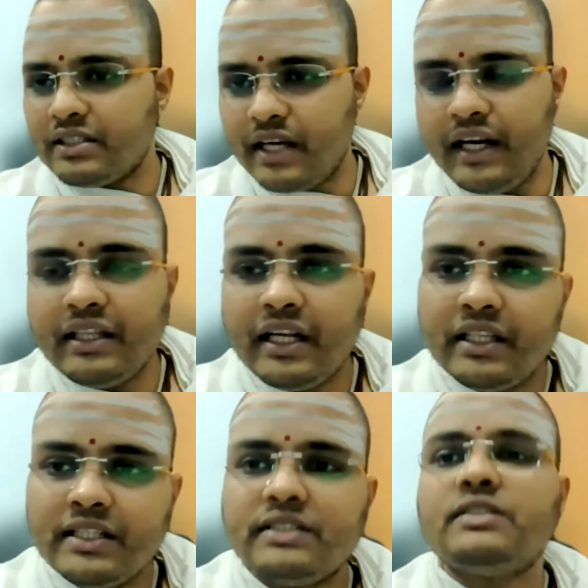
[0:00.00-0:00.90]
stating that
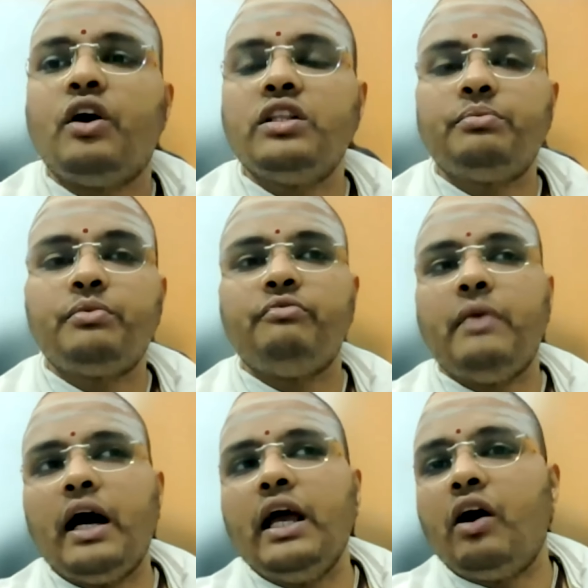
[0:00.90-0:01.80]
this concept of
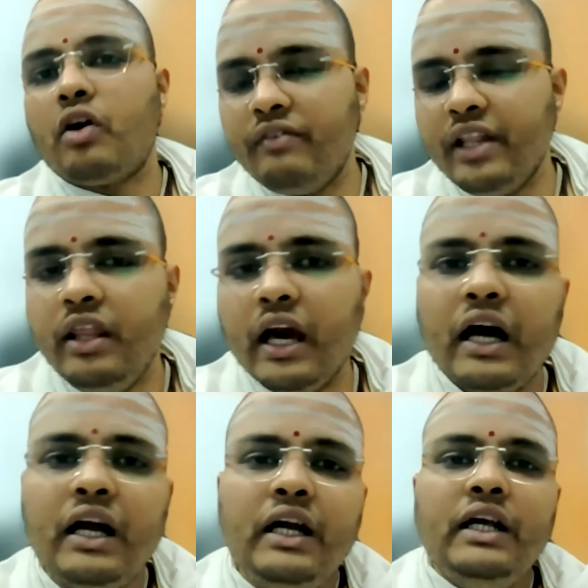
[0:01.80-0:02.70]
Maya or
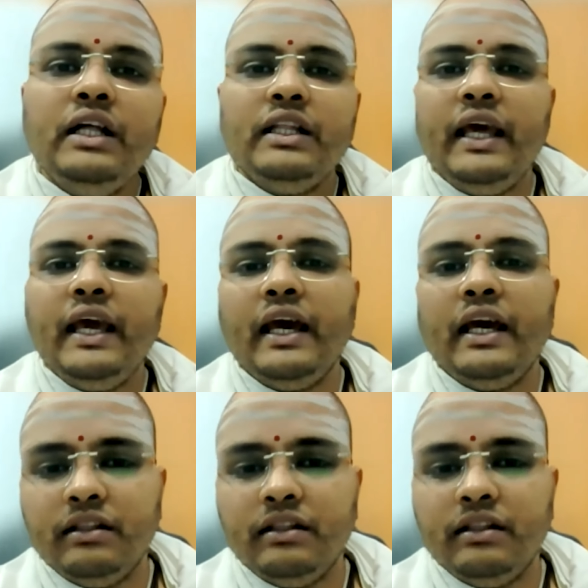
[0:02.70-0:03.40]
Avidya, they